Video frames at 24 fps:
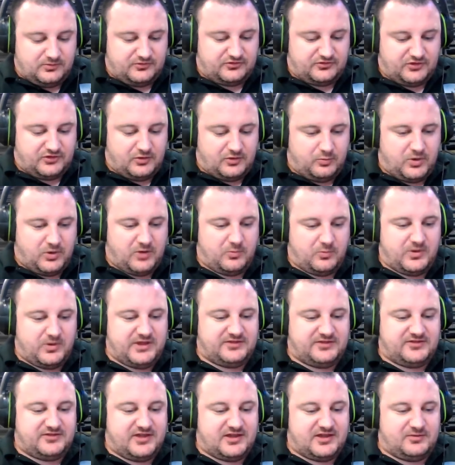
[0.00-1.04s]
so what you have
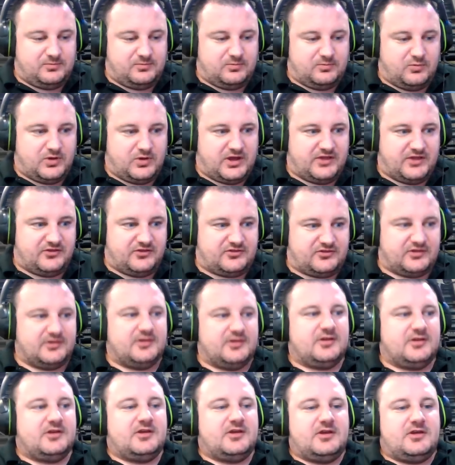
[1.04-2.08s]
to split it was, up.
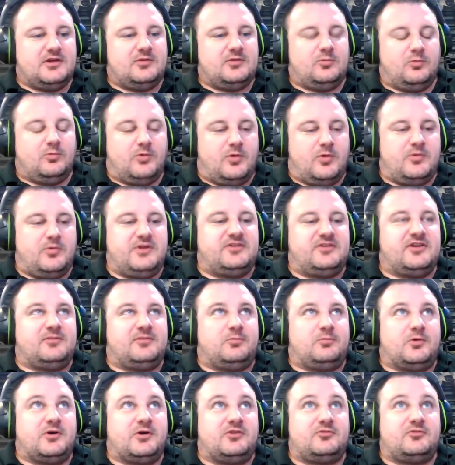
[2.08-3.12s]
What we
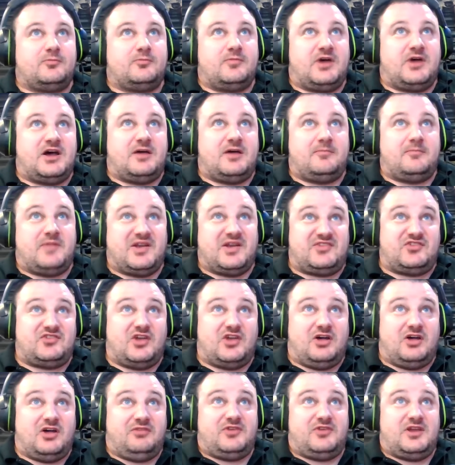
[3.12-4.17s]
did was uh,
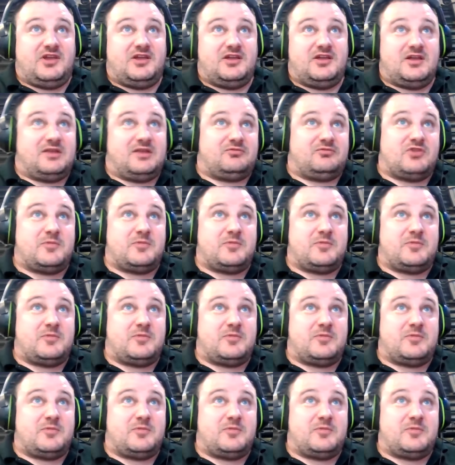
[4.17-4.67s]
myself and